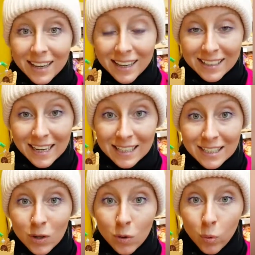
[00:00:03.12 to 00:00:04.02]
Hey guys,
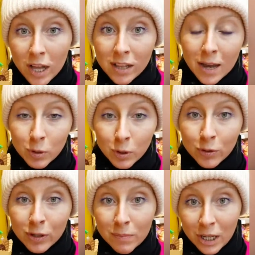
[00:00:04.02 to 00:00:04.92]
while I'm doing
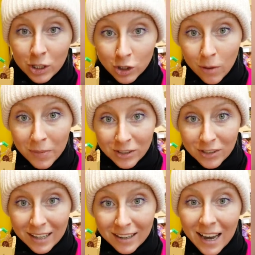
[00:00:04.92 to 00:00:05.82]
my shopping
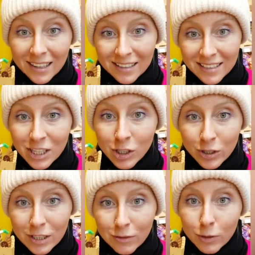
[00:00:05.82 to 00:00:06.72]
today, I decided to
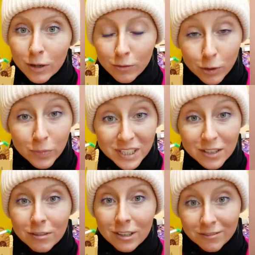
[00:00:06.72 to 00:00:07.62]
give you a few pieces
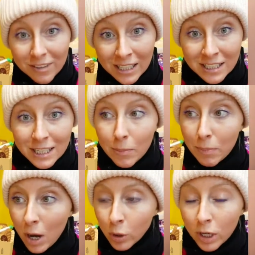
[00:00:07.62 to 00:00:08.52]
of advice
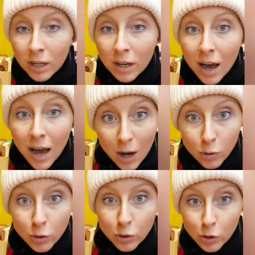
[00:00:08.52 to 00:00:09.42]
about how
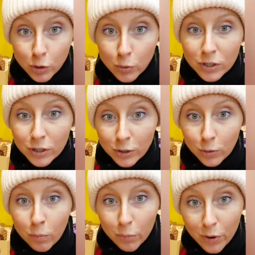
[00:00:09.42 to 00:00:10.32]
to choose your
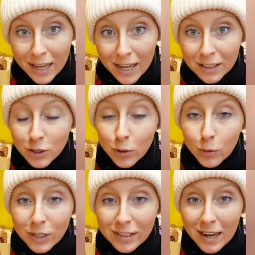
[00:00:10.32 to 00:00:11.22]
bread so
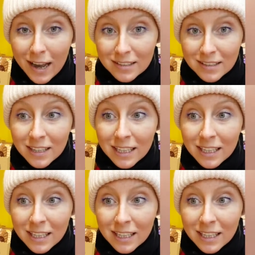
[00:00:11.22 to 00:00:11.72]
it has